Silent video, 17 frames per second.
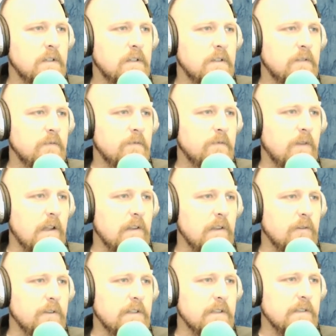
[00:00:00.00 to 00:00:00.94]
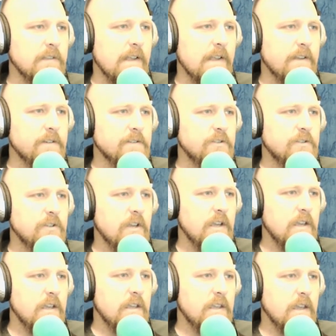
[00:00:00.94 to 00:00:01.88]
Following those letters,
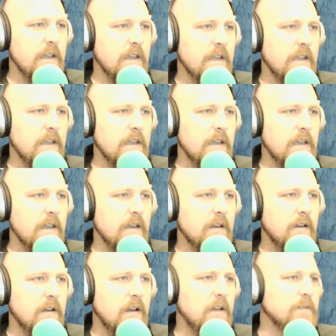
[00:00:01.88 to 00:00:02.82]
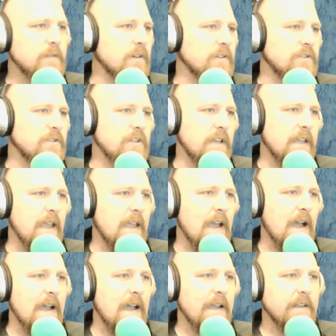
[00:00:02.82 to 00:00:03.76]
JKI,
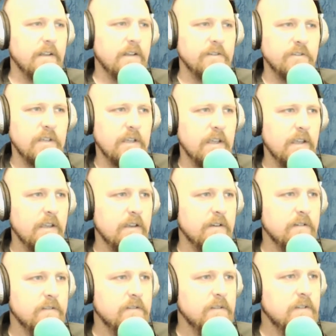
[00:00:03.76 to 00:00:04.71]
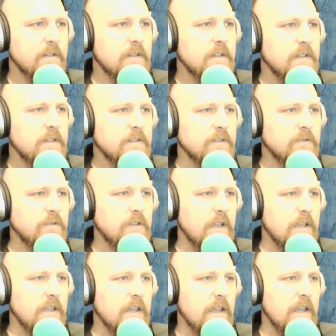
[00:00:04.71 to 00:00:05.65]
not JKL. So
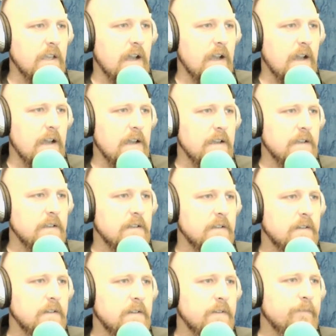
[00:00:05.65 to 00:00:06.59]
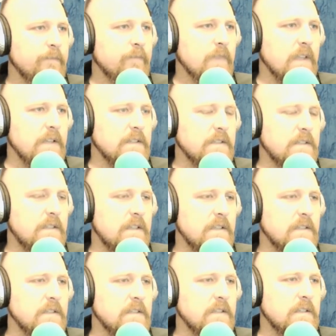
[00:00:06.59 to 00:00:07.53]
JKI is
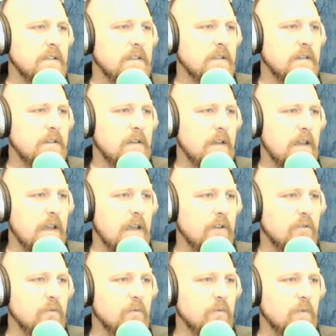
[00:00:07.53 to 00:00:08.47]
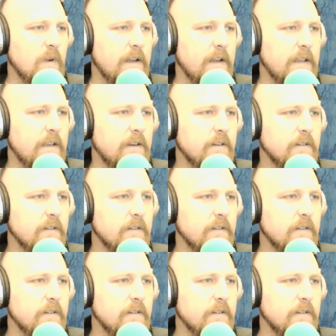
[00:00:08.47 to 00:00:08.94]
this angle right here.